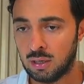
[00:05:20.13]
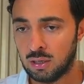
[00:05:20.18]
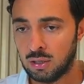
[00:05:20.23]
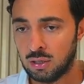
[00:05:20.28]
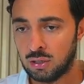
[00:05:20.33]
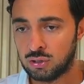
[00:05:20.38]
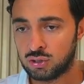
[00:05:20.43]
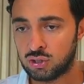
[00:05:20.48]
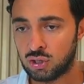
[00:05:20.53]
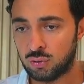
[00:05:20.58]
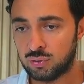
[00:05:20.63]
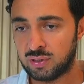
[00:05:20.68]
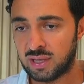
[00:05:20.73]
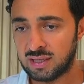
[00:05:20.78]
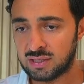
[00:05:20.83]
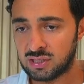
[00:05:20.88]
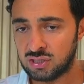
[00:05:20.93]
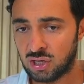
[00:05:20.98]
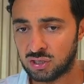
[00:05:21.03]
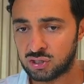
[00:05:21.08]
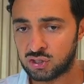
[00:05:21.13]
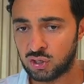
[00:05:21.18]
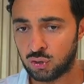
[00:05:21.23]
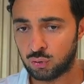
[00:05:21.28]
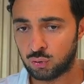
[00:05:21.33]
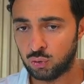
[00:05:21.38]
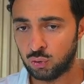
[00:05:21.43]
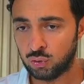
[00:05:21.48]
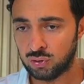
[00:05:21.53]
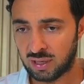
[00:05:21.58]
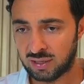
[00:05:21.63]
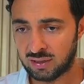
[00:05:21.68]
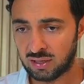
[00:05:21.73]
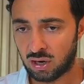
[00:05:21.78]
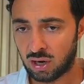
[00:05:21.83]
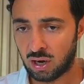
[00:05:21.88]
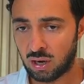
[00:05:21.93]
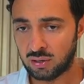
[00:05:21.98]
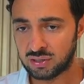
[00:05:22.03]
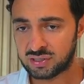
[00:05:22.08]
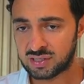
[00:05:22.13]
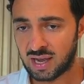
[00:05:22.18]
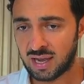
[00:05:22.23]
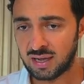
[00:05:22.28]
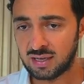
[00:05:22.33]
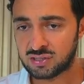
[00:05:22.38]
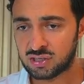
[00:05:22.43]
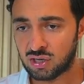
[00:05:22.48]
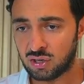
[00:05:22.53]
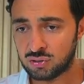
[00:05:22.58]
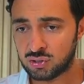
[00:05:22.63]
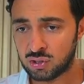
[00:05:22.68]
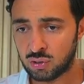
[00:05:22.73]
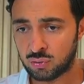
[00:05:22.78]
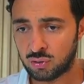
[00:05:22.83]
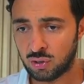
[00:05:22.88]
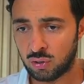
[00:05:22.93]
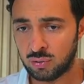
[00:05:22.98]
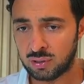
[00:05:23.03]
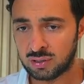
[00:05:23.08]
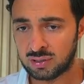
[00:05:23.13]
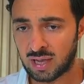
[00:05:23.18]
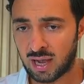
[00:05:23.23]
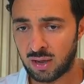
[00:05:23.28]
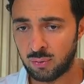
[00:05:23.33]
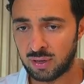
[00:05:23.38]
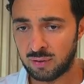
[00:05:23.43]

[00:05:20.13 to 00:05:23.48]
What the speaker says: so that's not so good. And the RSI is also going down,